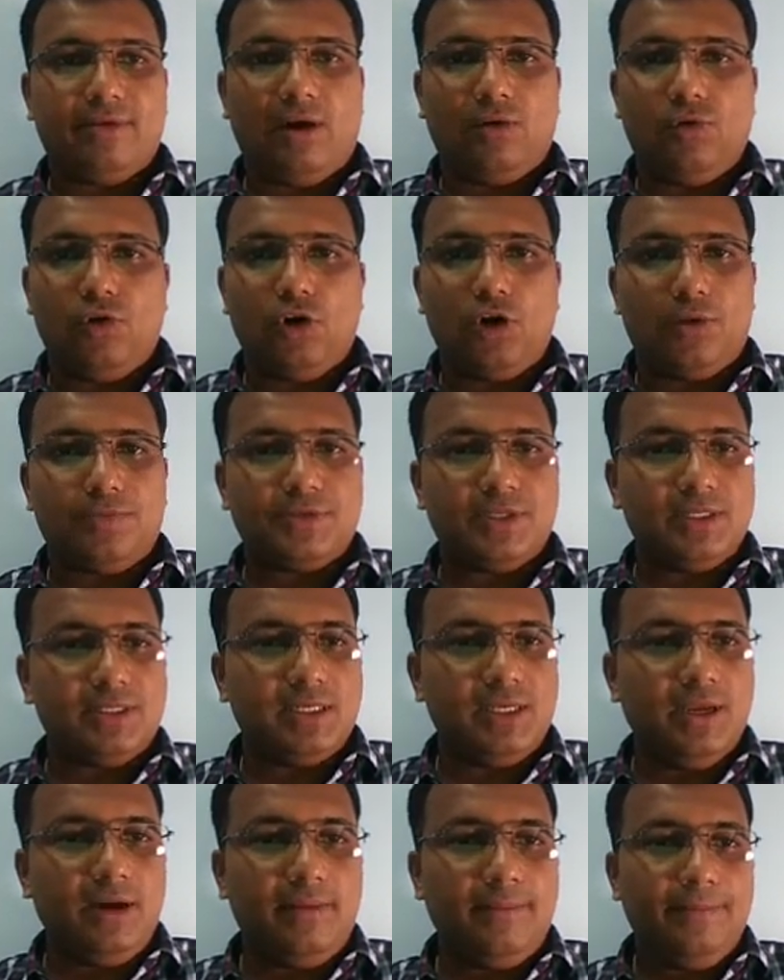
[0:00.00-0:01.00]
So we can have
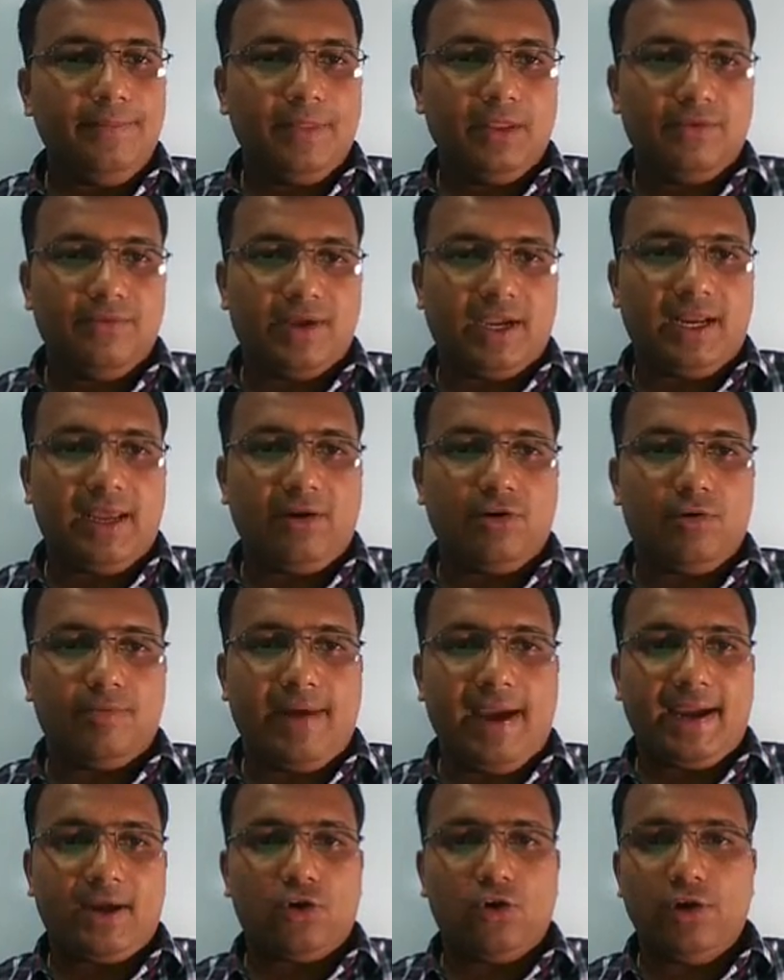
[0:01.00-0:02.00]
download options
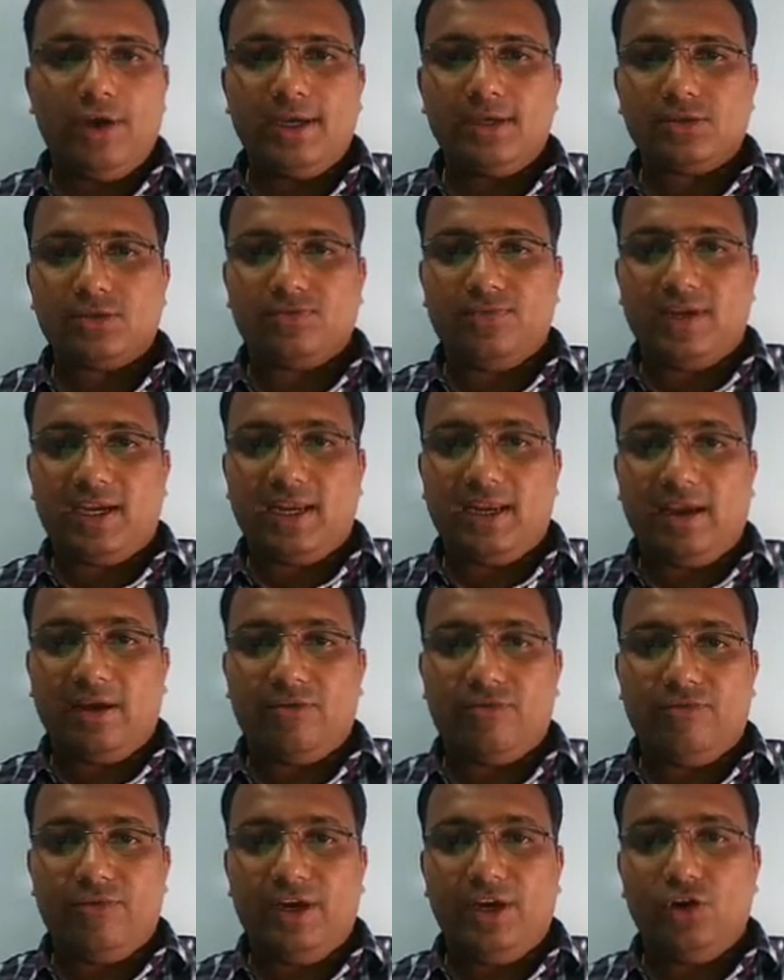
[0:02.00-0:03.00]
here. We can have a
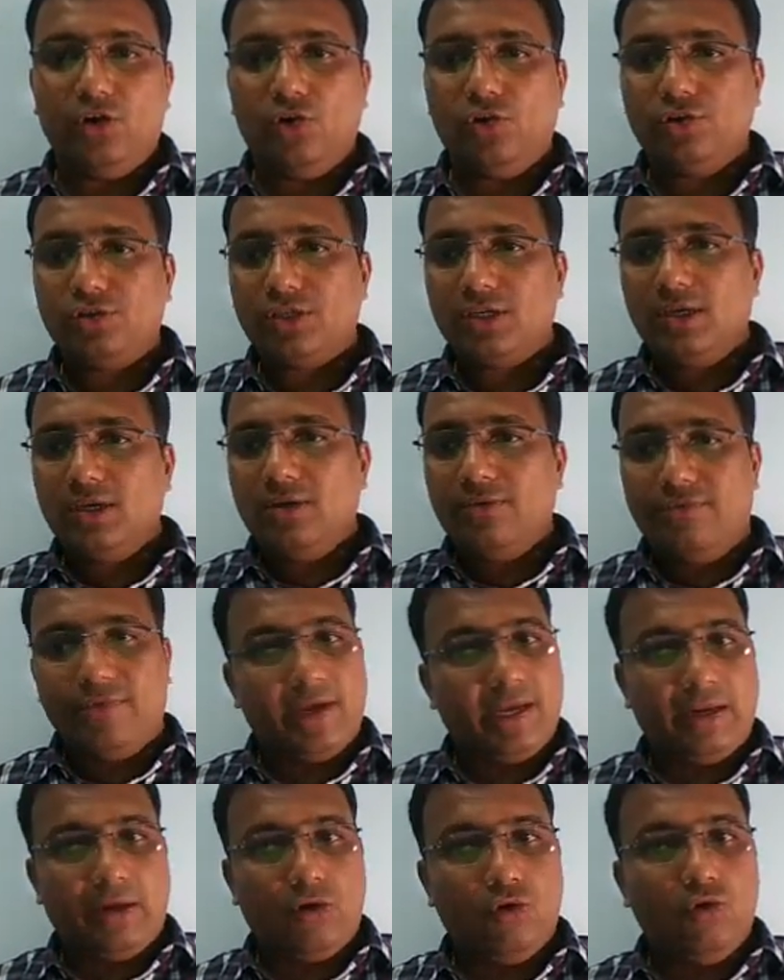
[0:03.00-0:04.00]
Mac OS, we can have
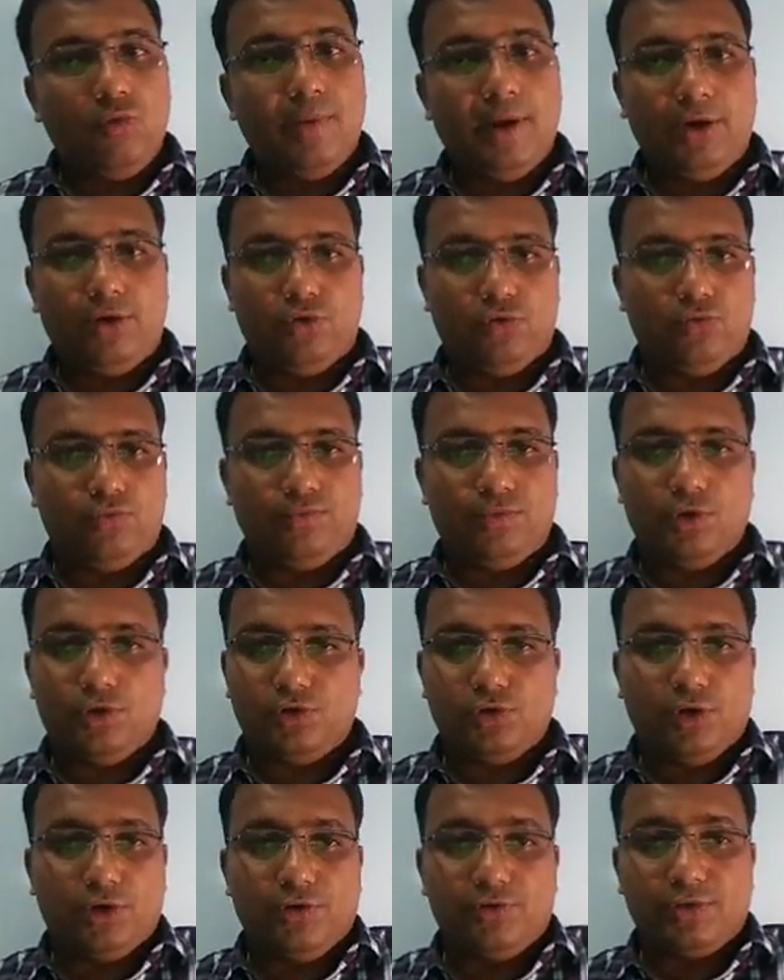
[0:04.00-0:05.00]
Windows, we can
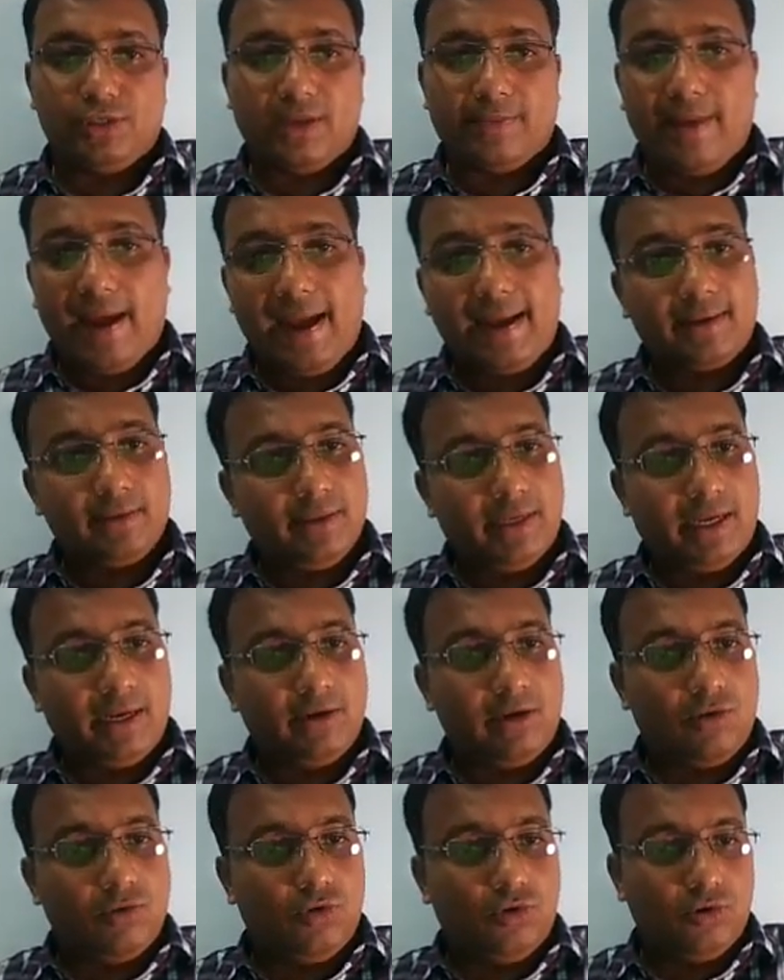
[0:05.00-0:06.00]
have Ubuntu. Those who are
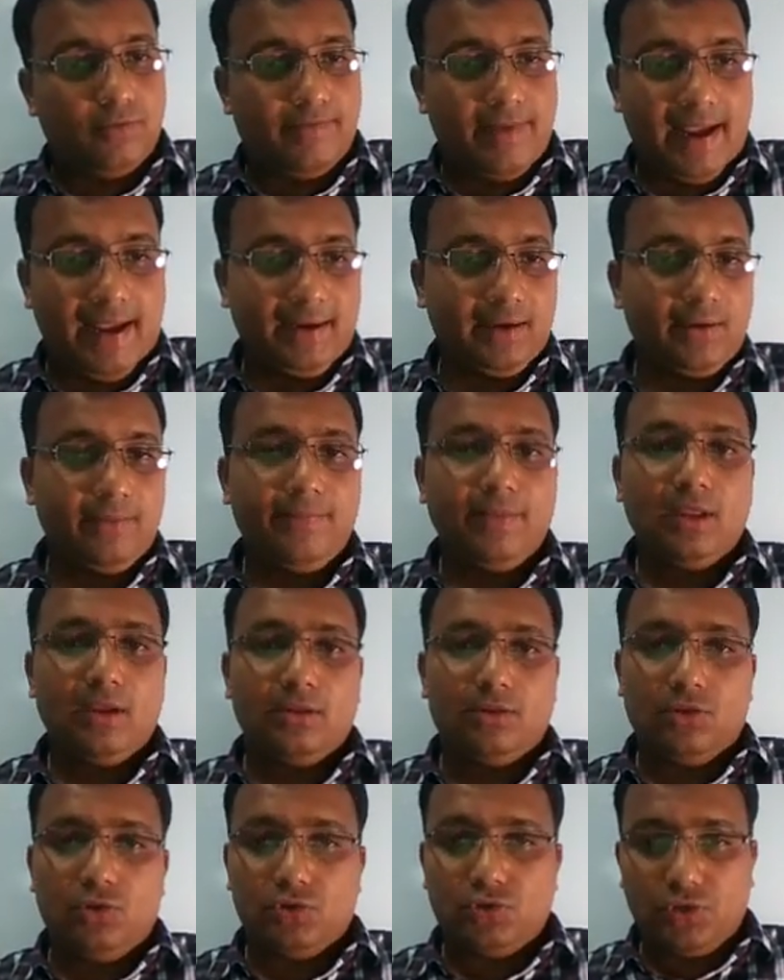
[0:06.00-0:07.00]
using Mac, they can
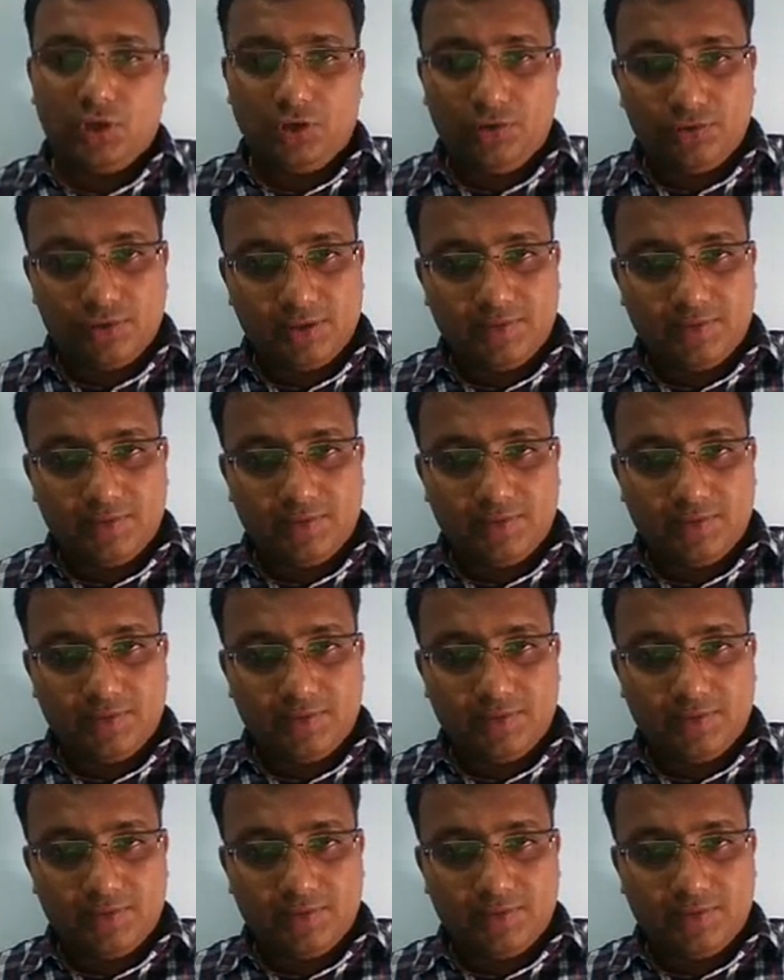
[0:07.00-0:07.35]
download Mac.